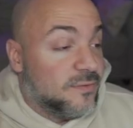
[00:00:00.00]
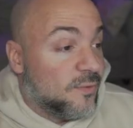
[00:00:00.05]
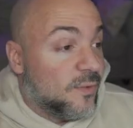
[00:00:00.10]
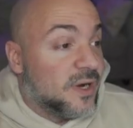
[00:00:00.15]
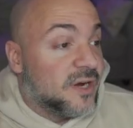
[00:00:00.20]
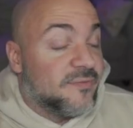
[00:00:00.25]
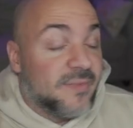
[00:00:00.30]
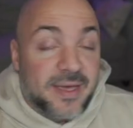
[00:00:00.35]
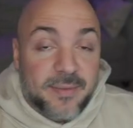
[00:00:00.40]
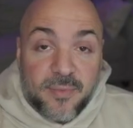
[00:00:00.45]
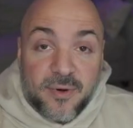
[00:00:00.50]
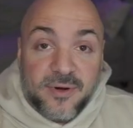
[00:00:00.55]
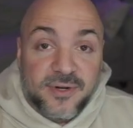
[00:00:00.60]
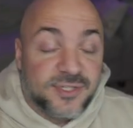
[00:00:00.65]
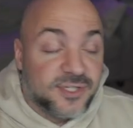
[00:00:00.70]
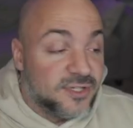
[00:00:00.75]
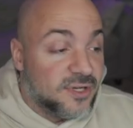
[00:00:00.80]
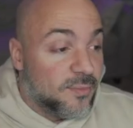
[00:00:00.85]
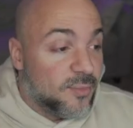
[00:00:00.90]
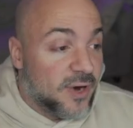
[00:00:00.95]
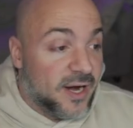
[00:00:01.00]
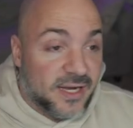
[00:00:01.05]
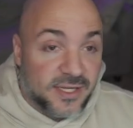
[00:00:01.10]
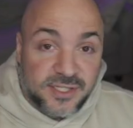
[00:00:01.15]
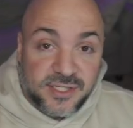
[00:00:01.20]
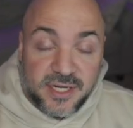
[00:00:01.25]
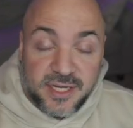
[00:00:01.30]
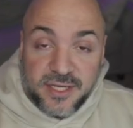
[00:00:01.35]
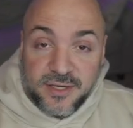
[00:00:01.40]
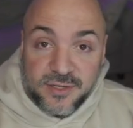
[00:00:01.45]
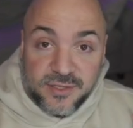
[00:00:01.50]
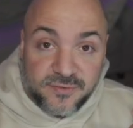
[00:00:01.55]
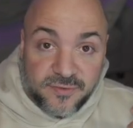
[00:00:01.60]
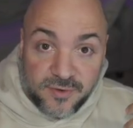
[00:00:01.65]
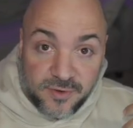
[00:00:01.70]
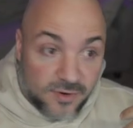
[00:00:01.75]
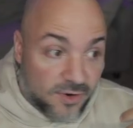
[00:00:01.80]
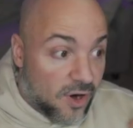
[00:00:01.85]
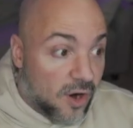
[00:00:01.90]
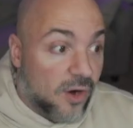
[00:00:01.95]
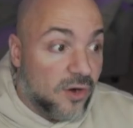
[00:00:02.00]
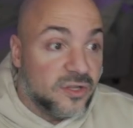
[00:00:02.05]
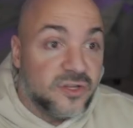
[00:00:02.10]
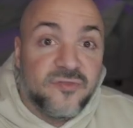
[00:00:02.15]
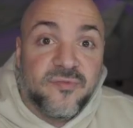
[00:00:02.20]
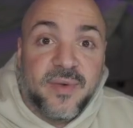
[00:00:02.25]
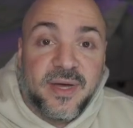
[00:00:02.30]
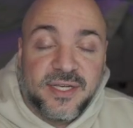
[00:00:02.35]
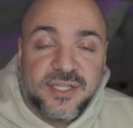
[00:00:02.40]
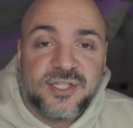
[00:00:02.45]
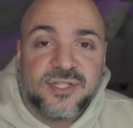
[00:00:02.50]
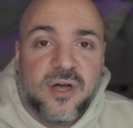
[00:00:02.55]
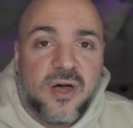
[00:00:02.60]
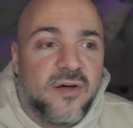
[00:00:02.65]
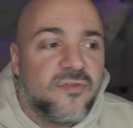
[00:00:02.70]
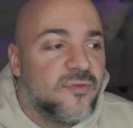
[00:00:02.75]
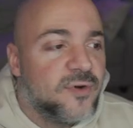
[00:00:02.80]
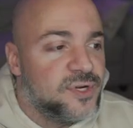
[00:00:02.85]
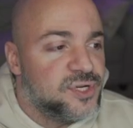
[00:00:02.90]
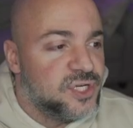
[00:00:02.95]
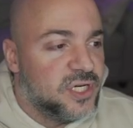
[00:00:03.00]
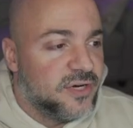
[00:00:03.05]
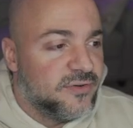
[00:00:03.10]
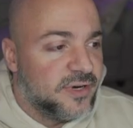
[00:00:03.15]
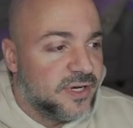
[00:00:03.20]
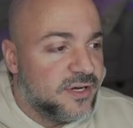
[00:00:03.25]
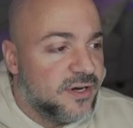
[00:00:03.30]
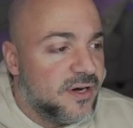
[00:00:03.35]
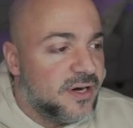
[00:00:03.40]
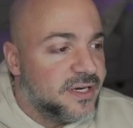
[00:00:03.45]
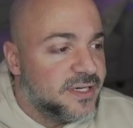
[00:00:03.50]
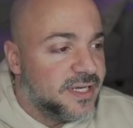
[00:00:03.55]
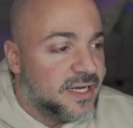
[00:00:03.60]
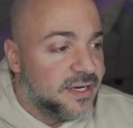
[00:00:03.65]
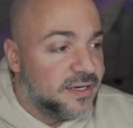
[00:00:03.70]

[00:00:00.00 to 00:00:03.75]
of my personal brands that I use for all of my software engineering content.